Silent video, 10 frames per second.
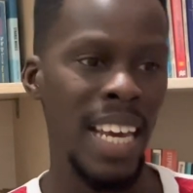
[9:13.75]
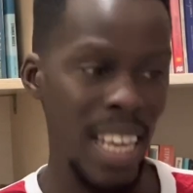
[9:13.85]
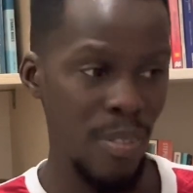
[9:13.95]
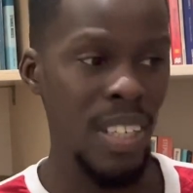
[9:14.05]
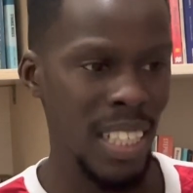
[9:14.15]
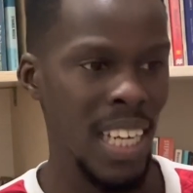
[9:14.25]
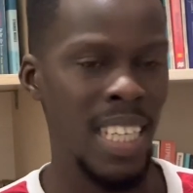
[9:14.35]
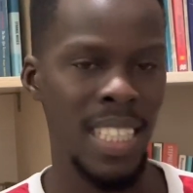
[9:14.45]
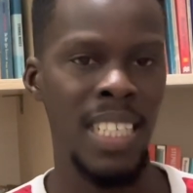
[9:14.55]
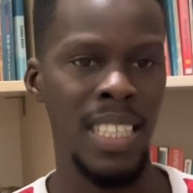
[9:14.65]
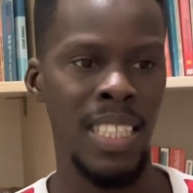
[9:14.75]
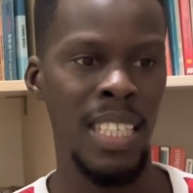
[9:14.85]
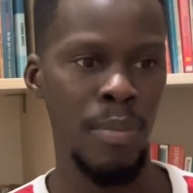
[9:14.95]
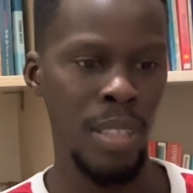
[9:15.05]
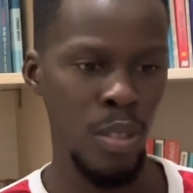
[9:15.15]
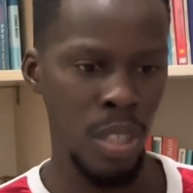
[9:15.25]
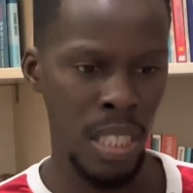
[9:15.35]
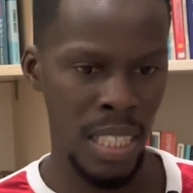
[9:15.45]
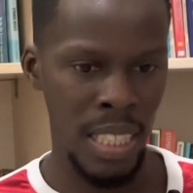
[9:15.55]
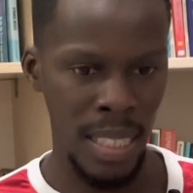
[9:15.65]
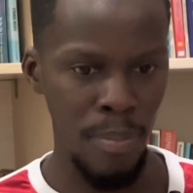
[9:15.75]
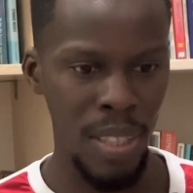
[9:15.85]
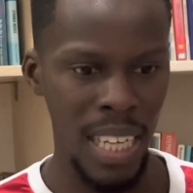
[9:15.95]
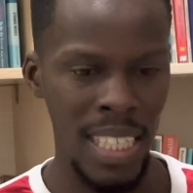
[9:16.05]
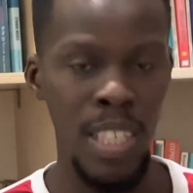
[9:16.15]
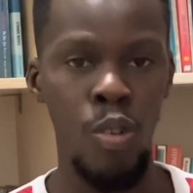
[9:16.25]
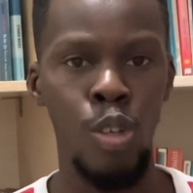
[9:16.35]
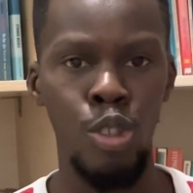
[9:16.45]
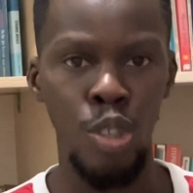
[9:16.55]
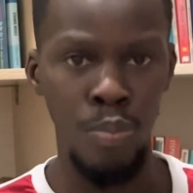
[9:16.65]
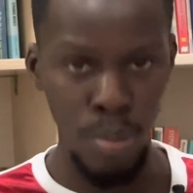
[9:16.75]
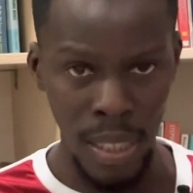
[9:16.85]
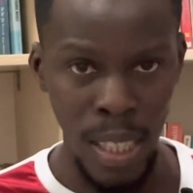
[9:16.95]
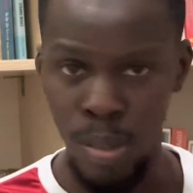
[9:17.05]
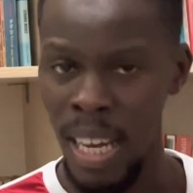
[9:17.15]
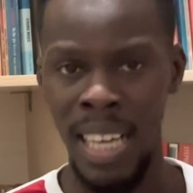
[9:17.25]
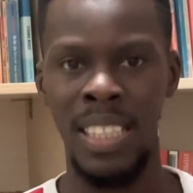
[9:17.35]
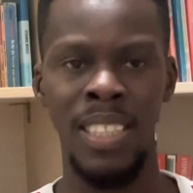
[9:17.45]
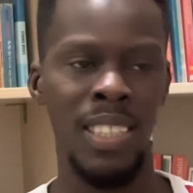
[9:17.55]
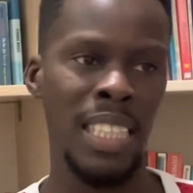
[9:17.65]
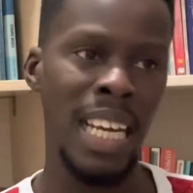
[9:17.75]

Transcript: Even in the Leicester City game, you see, it's something that he contributed to that clean sheet.